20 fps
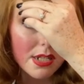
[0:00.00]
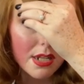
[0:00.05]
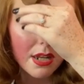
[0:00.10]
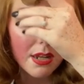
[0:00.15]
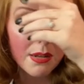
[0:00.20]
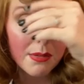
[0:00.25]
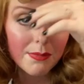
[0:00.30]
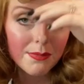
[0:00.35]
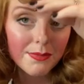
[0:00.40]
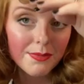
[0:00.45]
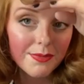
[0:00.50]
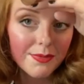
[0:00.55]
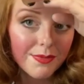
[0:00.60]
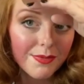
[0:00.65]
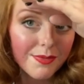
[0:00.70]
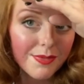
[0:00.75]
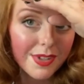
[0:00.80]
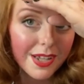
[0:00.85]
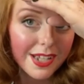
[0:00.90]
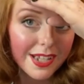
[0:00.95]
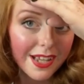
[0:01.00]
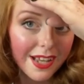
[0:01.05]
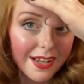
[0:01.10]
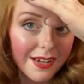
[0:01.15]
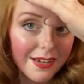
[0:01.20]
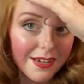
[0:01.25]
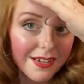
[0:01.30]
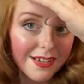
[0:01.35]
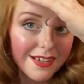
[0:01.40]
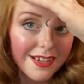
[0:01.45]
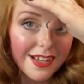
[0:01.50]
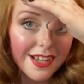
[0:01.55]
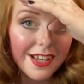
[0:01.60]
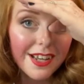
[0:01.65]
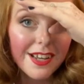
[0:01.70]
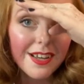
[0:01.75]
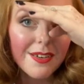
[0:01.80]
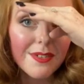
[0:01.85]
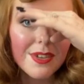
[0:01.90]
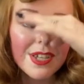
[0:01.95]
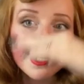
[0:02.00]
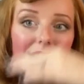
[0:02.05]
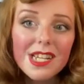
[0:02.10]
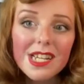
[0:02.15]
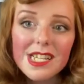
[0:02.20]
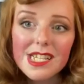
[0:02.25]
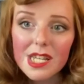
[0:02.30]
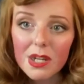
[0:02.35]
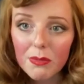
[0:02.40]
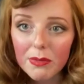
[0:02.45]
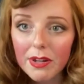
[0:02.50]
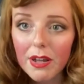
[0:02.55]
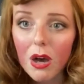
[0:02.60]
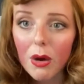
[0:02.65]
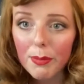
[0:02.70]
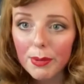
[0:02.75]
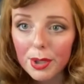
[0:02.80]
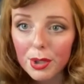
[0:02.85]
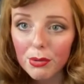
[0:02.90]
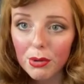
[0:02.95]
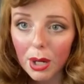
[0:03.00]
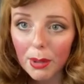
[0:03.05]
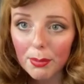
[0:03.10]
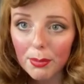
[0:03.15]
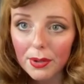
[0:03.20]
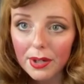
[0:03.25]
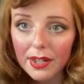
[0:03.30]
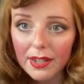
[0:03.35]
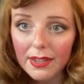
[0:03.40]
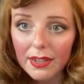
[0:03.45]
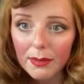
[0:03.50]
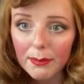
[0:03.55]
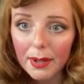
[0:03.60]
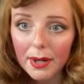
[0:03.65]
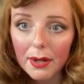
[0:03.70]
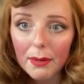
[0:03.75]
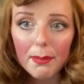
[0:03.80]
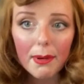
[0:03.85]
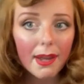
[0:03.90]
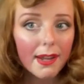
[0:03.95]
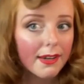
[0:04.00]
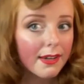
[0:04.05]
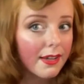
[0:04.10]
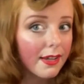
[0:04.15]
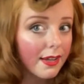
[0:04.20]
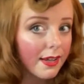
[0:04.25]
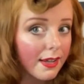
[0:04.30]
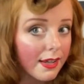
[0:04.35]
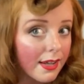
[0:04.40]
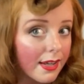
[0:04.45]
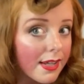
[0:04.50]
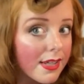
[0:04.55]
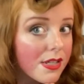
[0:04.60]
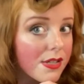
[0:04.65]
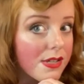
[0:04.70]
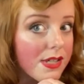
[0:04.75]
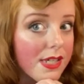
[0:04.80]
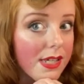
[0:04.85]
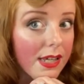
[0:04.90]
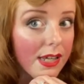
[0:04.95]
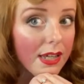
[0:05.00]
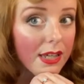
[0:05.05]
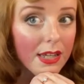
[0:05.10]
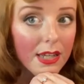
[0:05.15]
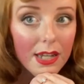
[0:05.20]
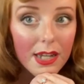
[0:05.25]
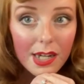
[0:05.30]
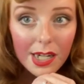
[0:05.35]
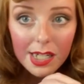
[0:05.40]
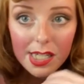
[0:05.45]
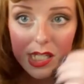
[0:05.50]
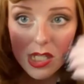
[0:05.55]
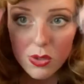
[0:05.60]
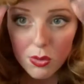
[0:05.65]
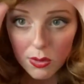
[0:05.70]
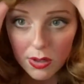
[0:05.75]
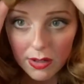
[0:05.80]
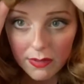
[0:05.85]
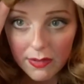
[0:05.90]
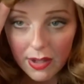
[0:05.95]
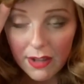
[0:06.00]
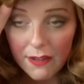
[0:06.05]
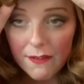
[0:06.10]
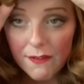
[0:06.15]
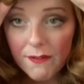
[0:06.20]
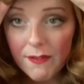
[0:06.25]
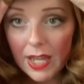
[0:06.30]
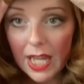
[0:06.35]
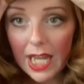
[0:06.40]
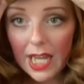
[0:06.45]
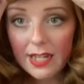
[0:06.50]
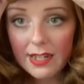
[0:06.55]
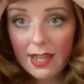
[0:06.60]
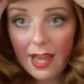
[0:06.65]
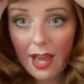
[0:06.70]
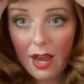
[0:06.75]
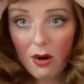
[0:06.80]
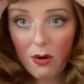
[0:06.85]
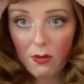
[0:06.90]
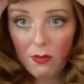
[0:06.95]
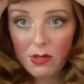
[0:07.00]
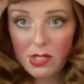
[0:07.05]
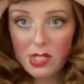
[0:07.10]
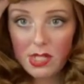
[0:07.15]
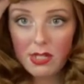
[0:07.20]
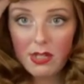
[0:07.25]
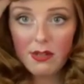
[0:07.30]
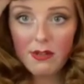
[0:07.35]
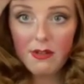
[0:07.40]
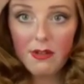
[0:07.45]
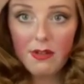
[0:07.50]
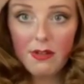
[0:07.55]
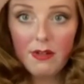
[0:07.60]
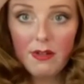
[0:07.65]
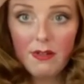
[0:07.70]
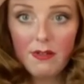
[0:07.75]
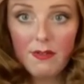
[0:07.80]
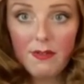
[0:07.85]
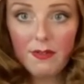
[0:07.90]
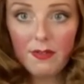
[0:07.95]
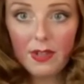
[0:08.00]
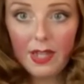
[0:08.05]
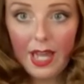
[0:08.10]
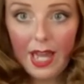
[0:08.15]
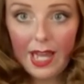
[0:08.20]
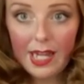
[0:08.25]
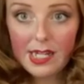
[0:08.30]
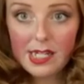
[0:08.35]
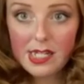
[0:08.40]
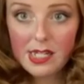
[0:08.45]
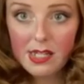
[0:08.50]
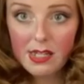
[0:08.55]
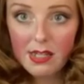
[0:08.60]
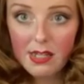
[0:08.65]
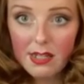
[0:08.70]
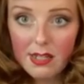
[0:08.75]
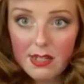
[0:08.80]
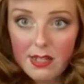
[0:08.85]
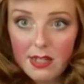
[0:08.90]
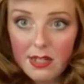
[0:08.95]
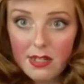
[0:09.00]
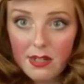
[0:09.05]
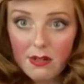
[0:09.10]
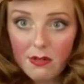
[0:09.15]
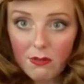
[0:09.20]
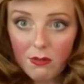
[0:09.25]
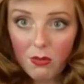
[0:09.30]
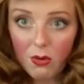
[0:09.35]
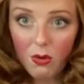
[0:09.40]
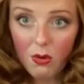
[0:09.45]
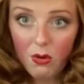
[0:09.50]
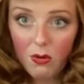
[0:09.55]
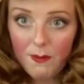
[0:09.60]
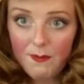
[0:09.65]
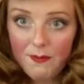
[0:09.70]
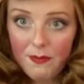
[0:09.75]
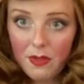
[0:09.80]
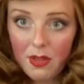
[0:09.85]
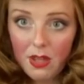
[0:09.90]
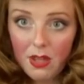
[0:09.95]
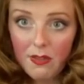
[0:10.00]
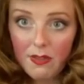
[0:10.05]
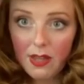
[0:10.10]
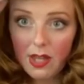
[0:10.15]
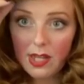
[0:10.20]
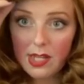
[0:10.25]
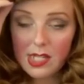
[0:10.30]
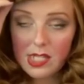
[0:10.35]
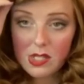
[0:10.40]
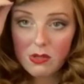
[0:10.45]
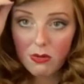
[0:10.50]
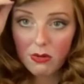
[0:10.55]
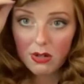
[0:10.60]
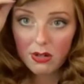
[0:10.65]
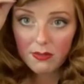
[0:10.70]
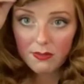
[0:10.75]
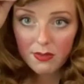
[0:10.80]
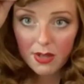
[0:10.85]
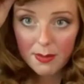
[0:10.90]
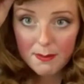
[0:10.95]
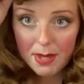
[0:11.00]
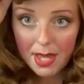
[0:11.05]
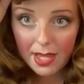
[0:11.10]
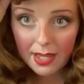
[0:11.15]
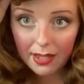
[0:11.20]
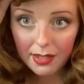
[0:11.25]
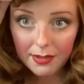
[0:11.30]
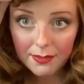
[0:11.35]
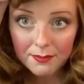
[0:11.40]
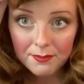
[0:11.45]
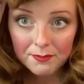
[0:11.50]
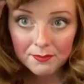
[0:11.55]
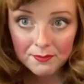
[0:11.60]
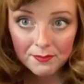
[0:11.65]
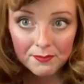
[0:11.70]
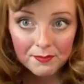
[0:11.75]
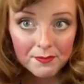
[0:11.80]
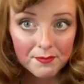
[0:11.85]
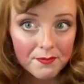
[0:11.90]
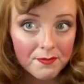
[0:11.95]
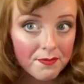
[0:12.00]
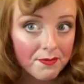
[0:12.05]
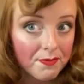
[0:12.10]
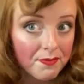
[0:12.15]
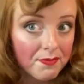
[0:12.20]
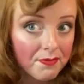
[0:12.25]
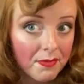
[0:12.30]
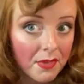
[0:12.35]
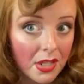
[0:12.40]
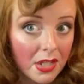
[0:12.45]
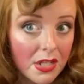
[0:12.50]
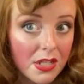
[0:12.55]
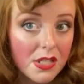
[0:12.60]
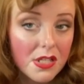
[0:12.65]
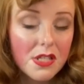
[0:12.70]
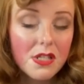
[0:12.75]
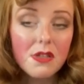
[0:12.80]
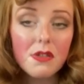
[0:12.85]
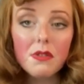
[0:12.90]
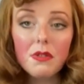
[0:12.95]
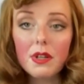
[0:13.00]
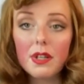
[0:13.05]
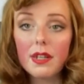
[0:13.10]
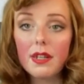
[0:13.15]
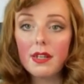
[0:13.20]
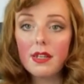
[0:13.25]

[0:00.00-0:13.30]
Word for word: um, again, the teasing would help it cooperate a little better, but you see, it's sort of a fanned out flat roll that is sort of a bang. So you can